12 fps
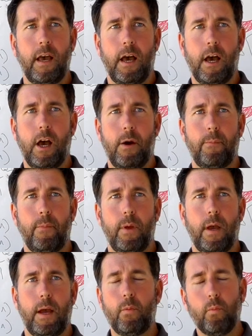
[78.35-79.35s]

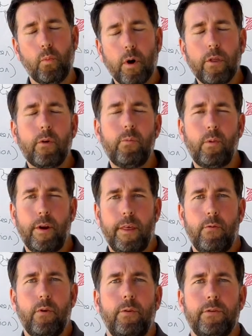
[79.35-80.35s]
What are
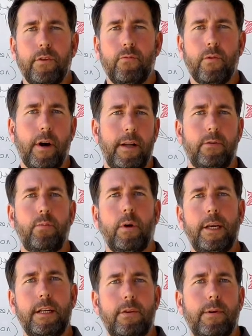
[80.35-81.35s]
their roles and rights?
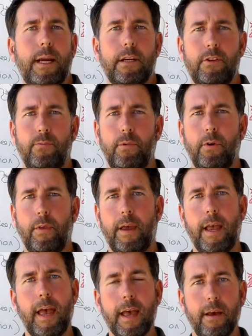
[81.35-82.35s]
What interaction will they
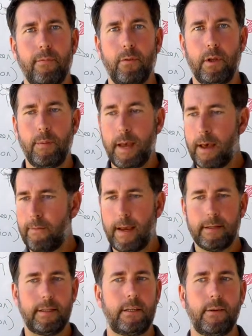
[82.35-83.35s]
have? Will they have
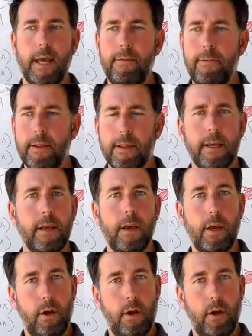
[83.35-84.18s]
access to everything?